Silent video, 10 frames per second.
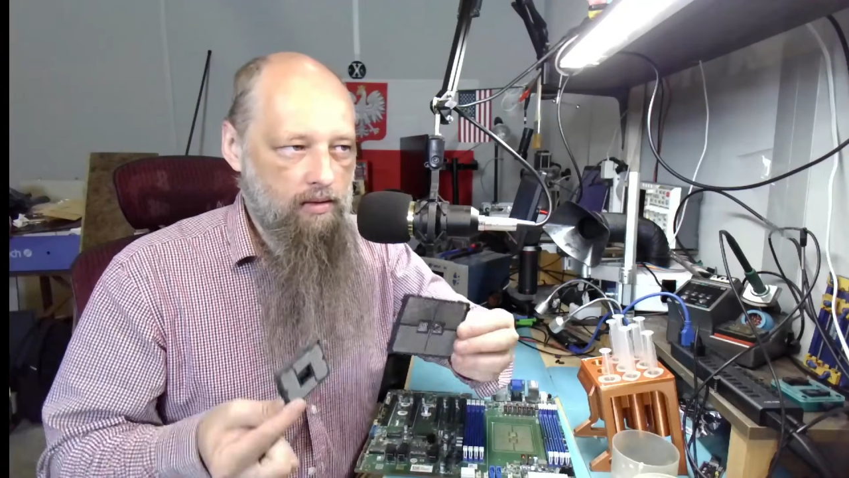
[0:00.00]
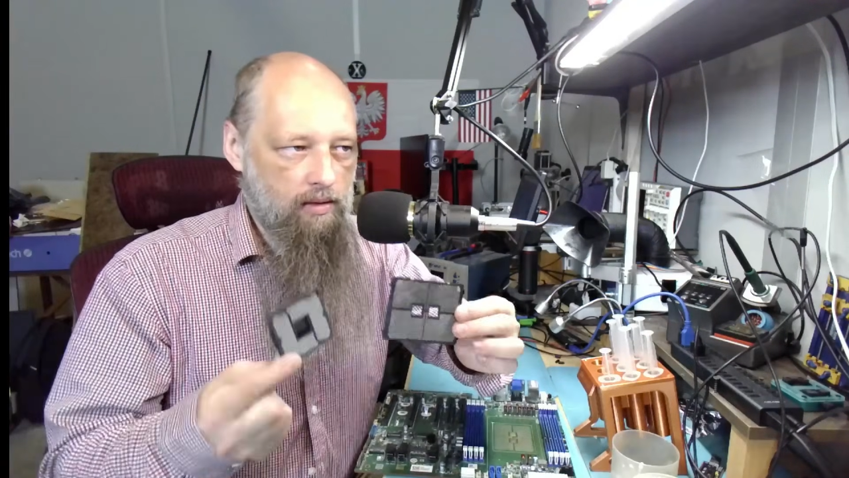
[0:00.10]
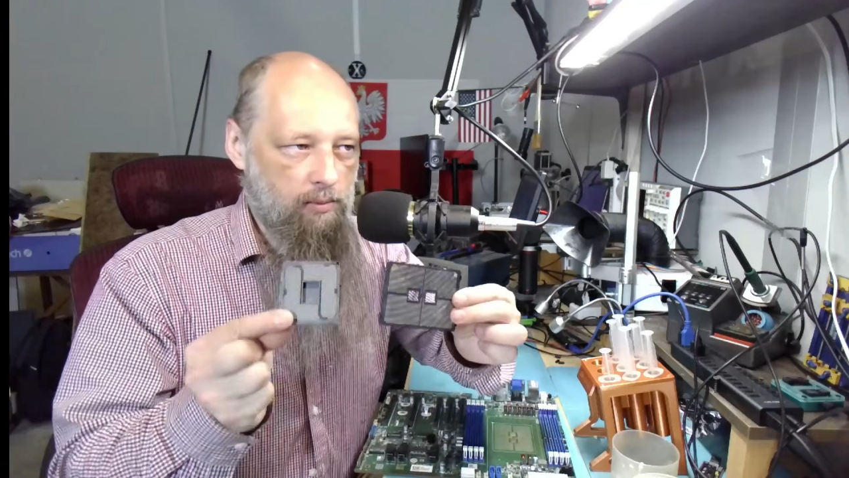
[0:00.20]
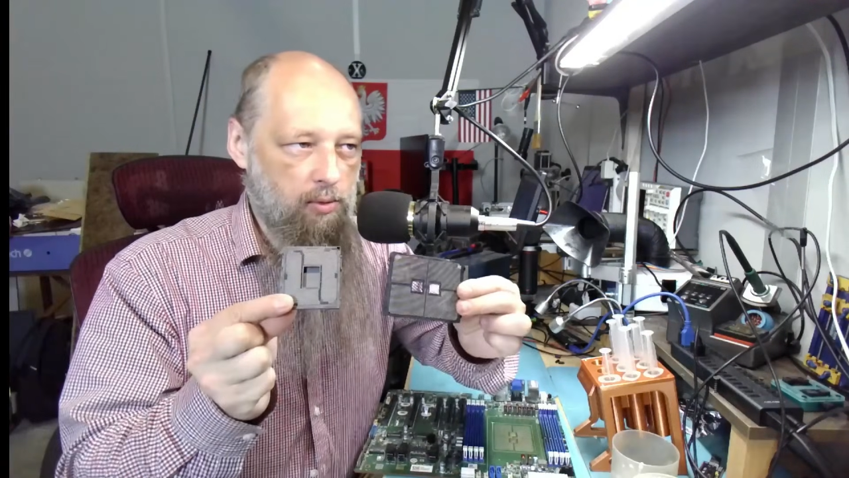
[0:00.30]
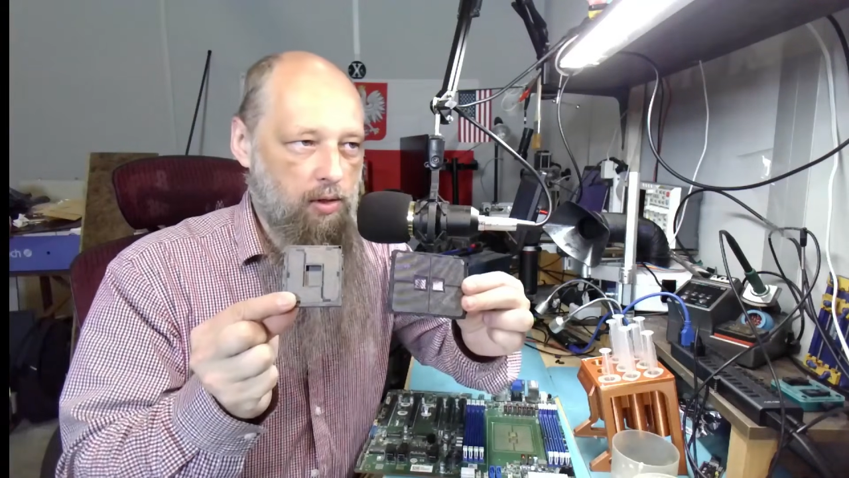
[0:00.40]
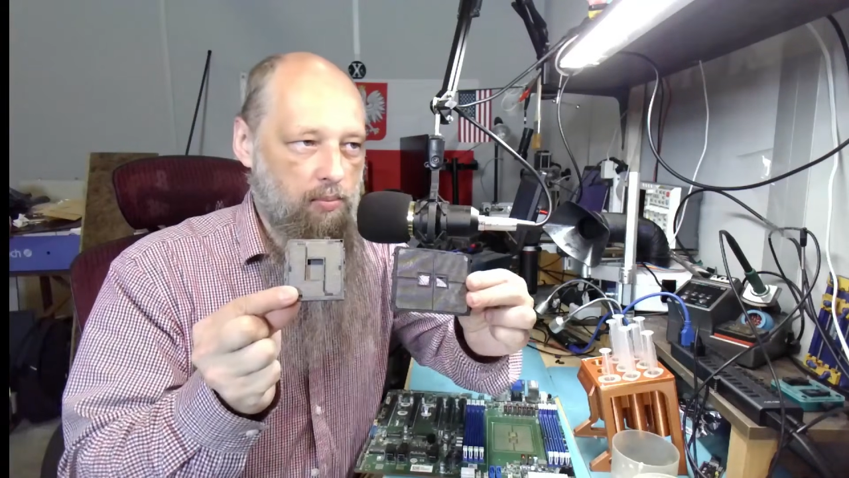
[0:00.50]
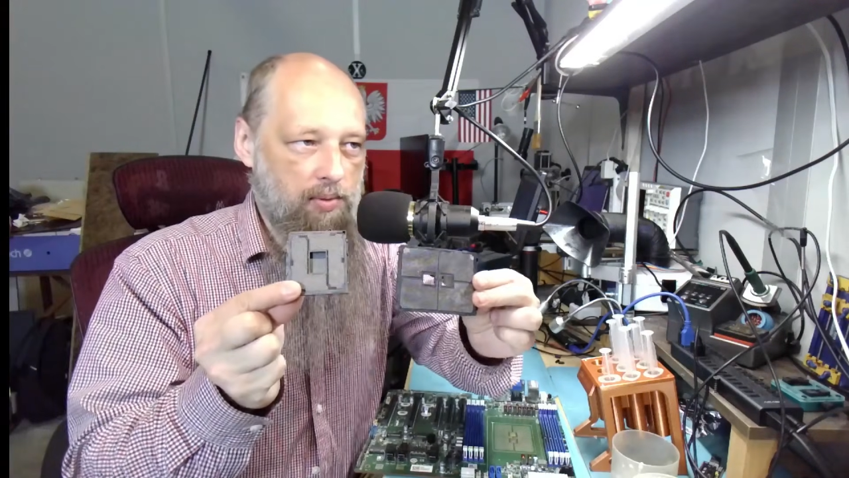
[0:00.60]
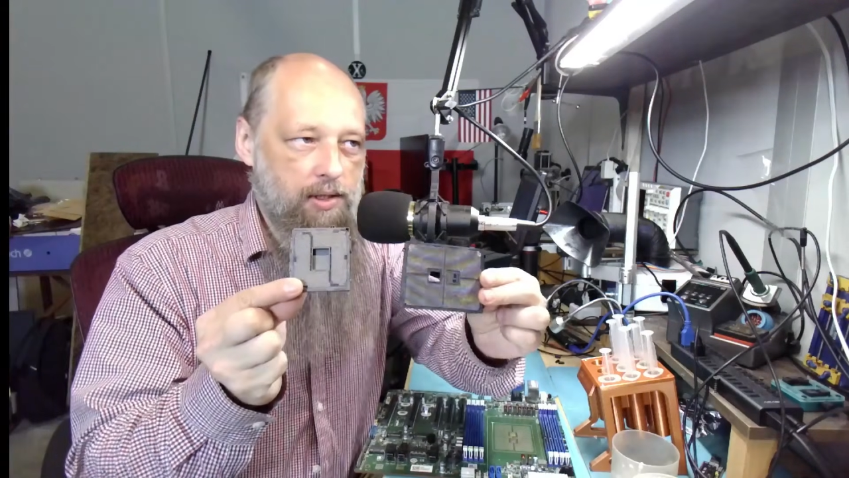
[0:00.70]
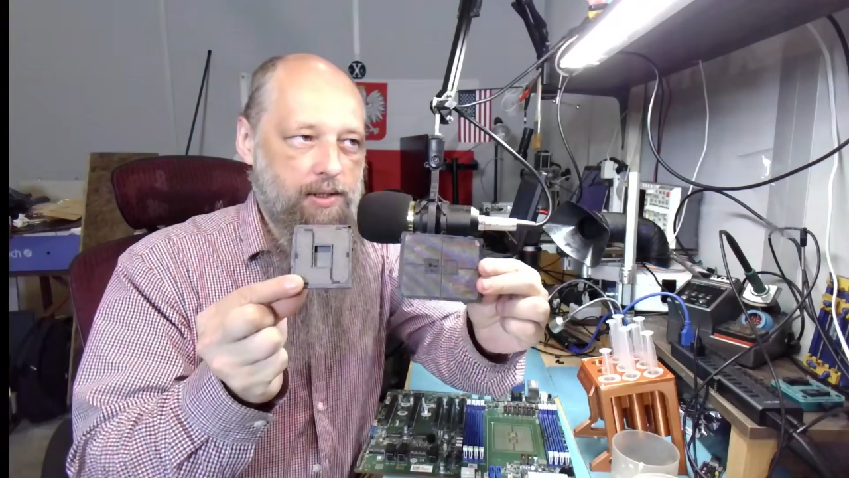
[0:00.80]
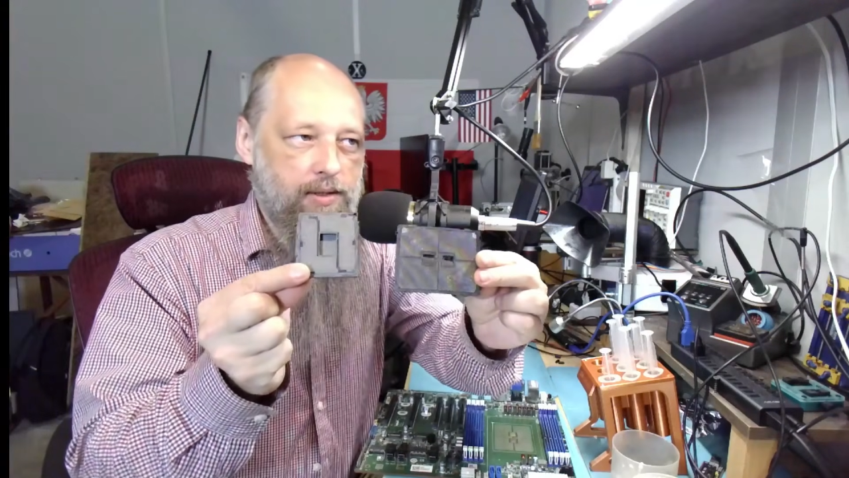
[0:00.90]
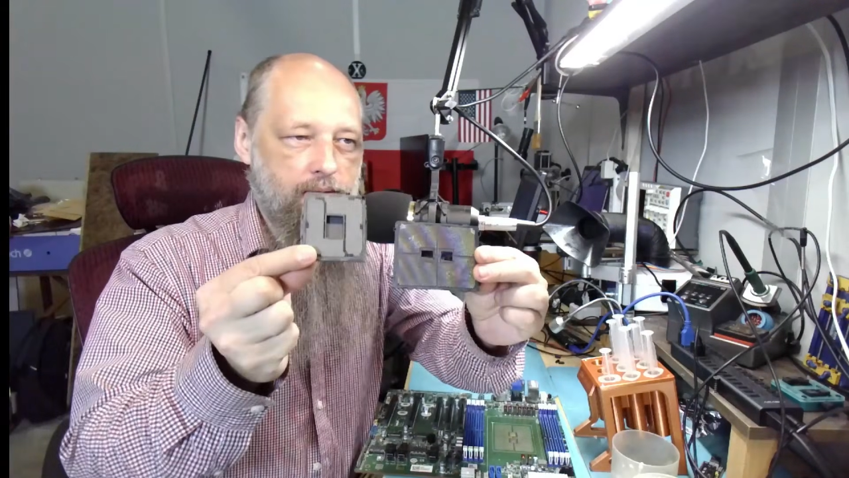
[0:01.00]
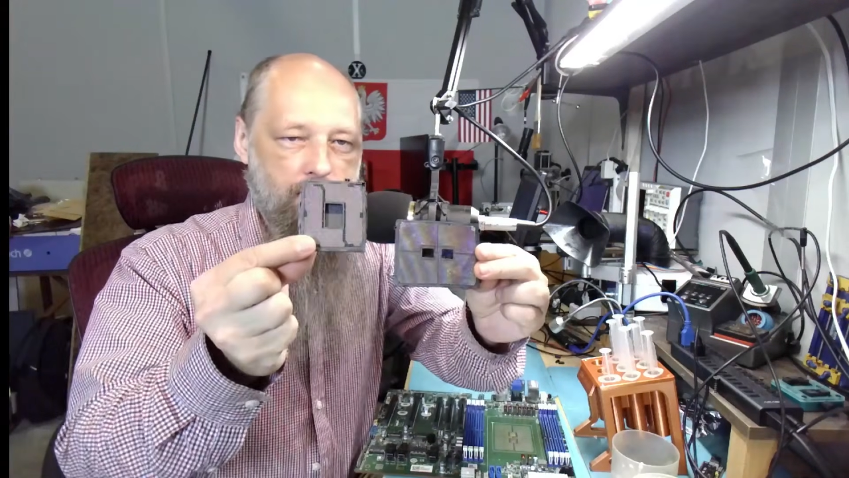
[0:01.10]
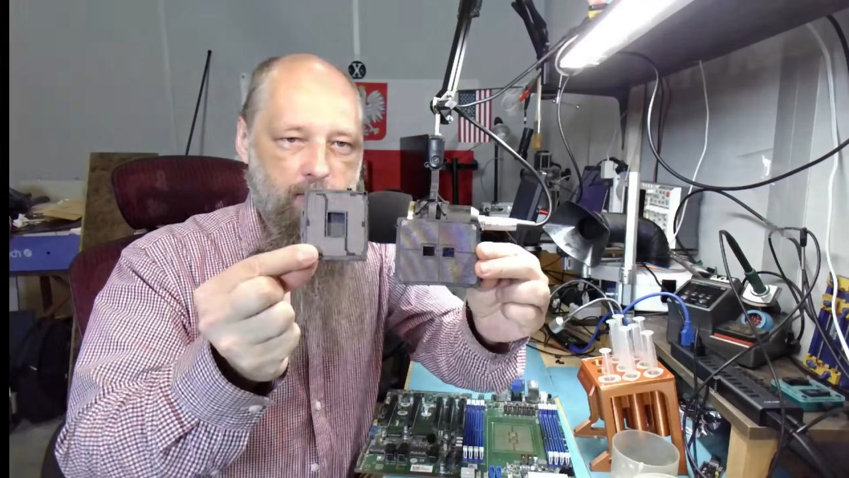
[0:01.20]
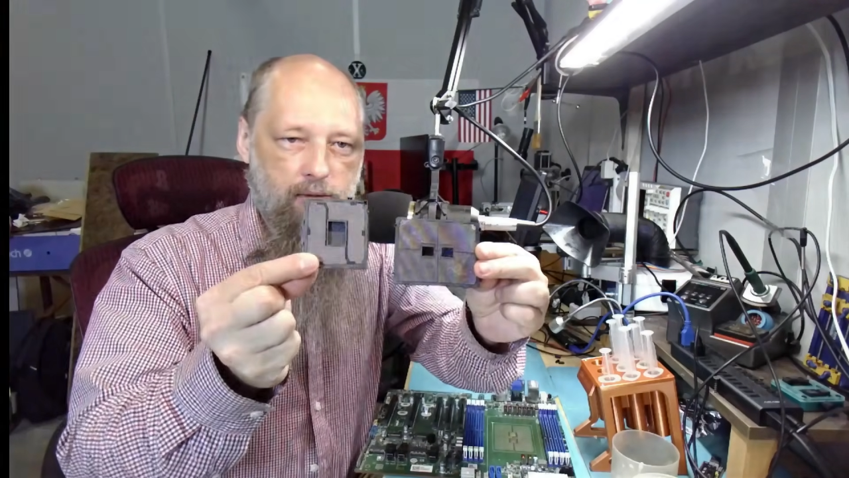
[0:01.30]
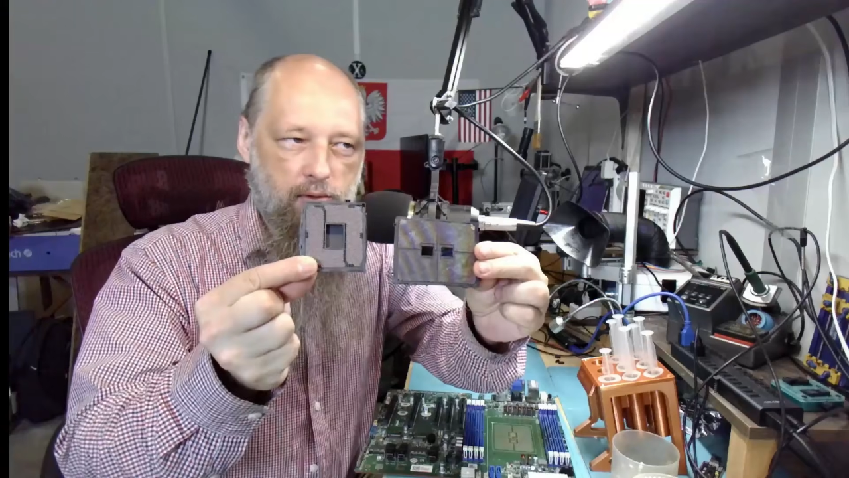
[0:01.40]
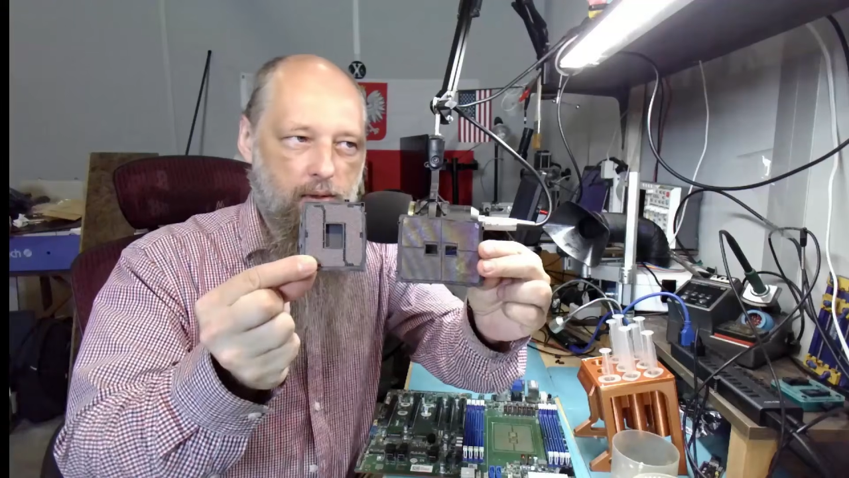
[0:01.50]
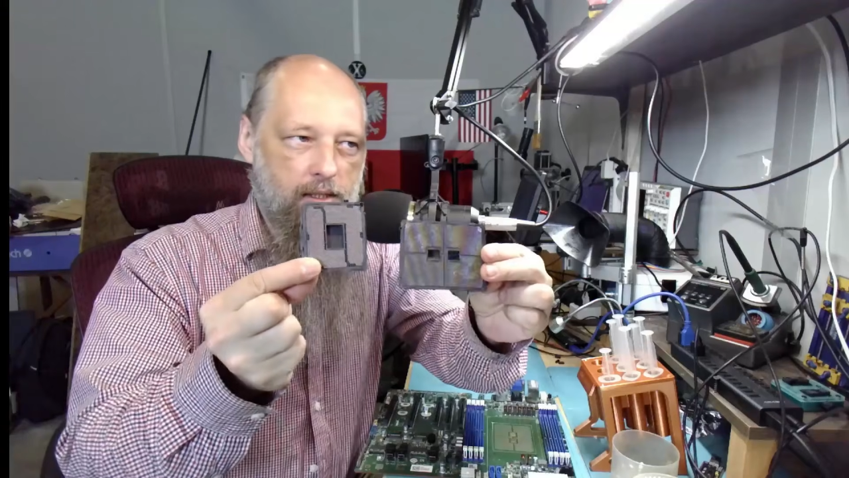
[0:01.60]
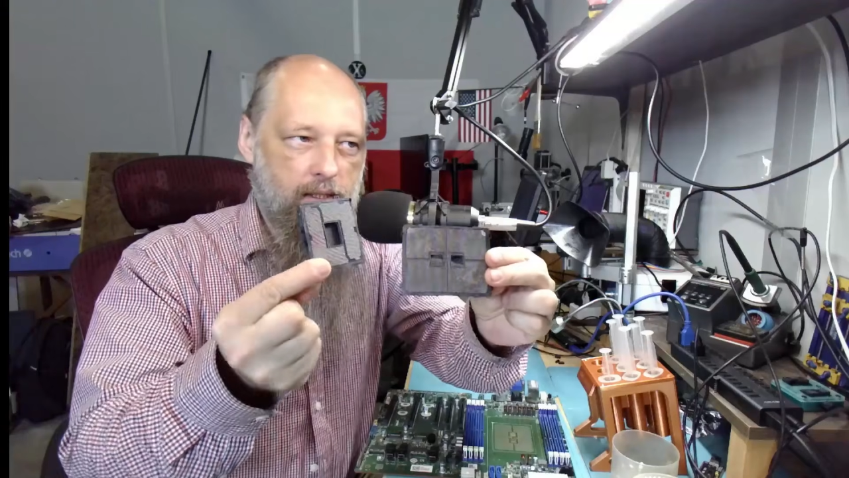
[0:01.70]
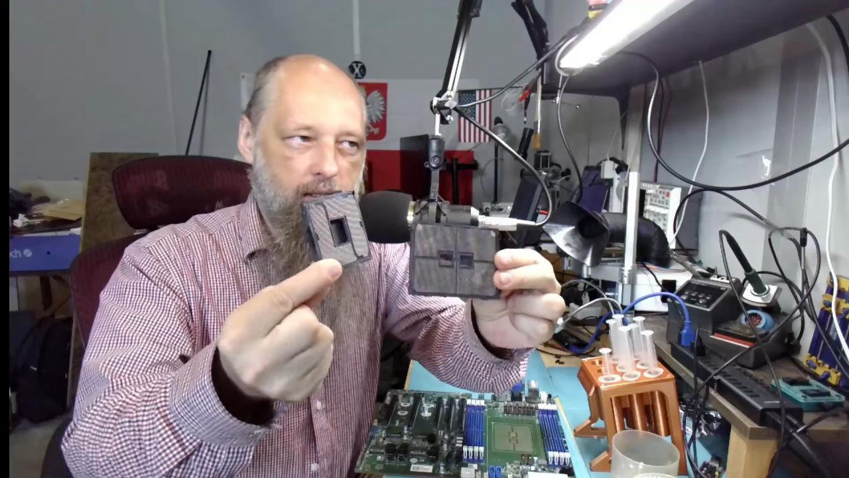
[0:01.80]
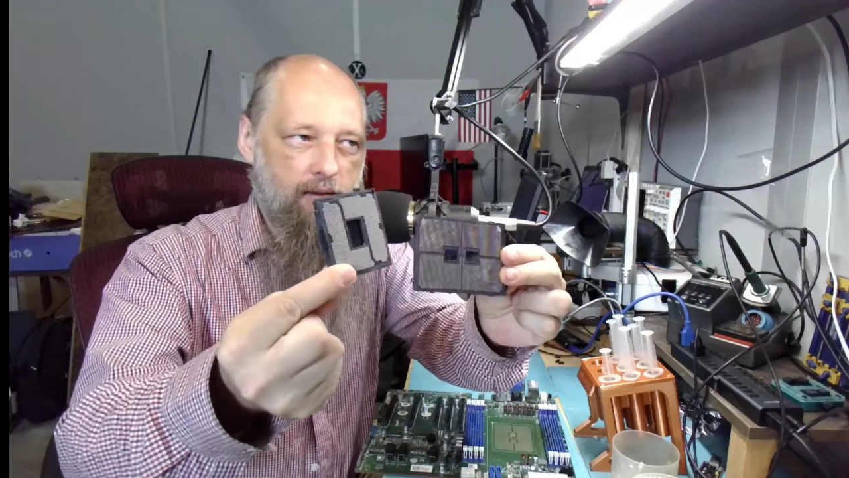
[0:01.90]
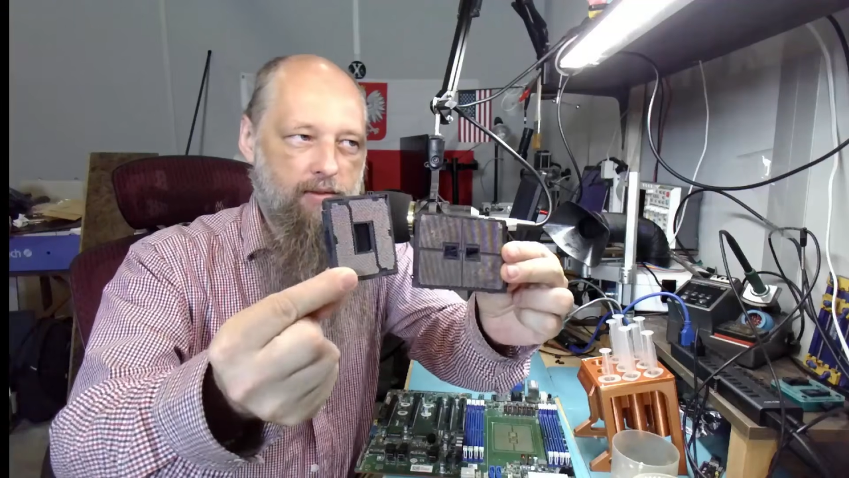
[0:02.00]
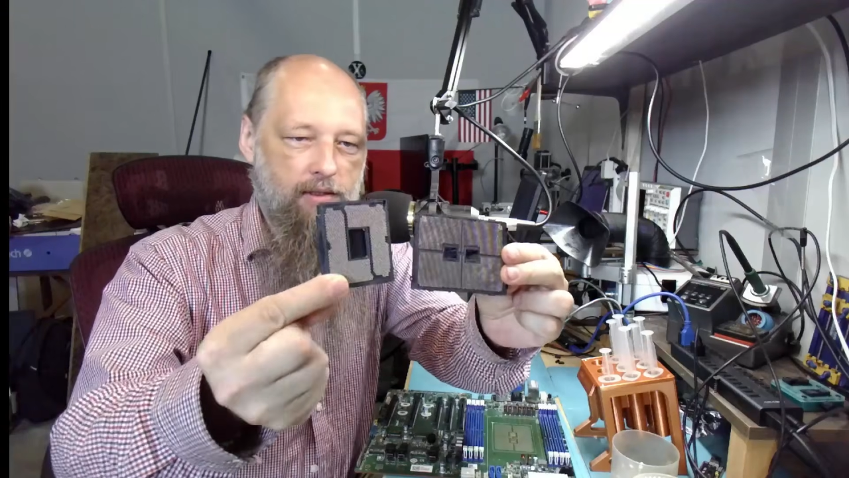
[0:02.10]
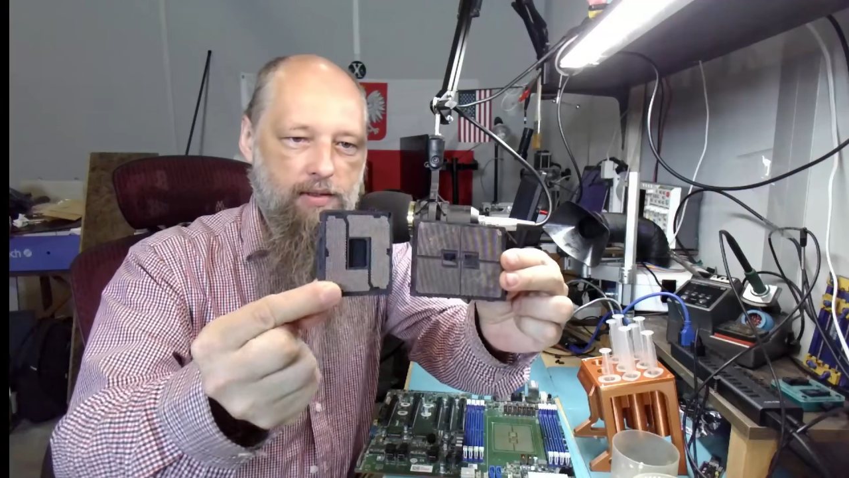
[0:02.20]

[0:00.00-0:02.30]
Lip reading: Now to compare it to 2011,